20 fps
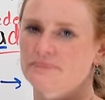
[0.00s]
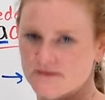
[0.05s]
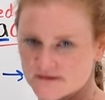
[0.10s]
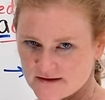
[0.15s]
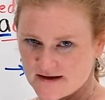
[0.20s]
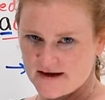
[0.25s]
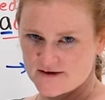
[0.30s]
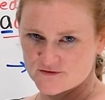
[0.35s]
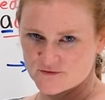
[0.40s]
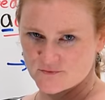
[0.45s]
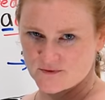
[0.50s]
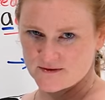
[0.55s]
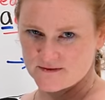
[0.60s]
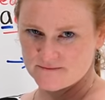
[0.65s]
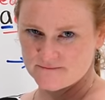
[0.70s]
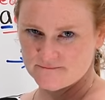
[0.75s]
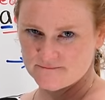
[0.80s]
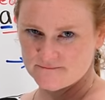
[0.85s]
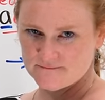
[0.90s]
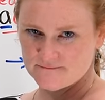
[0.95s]
the last one,
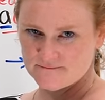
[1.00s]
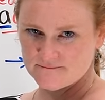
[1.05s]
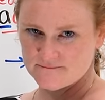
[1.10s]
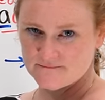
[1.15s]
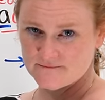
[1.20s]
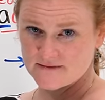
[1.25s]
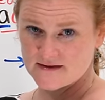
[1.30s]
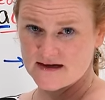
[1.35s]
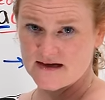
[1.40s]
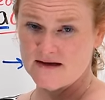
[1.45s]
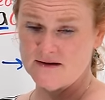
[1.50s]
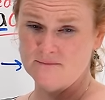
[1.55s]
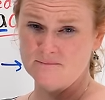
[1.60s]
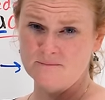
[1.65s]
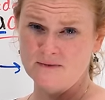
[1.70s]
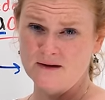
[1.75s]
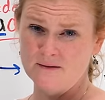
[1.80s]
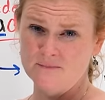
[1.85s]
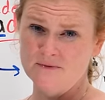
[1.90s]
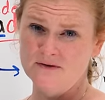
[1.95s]
and
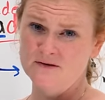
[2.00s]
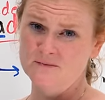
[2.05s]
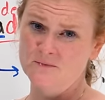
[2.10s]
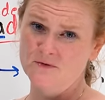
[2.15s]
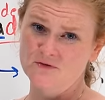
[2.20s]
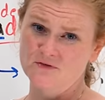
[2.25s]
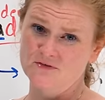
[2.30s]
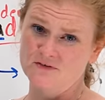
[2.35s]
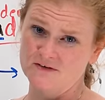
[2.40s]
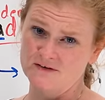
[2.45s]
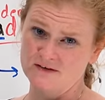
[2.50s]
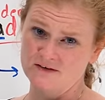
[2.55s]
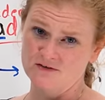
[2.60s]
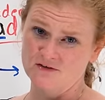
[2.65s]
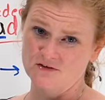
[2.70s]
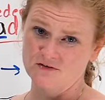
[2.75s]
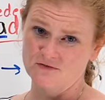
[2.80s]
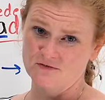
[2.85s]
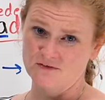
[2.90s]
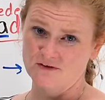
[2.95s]
maybe the most
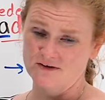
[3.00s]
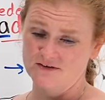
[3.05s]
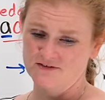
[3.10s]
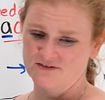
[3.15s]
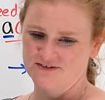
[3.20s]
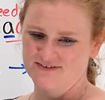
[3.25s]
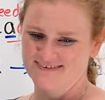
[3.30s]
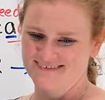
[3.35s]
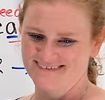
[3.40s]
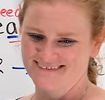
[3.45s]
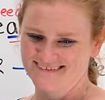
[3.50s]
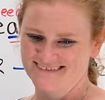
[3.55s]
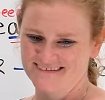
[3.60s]
delicious for us,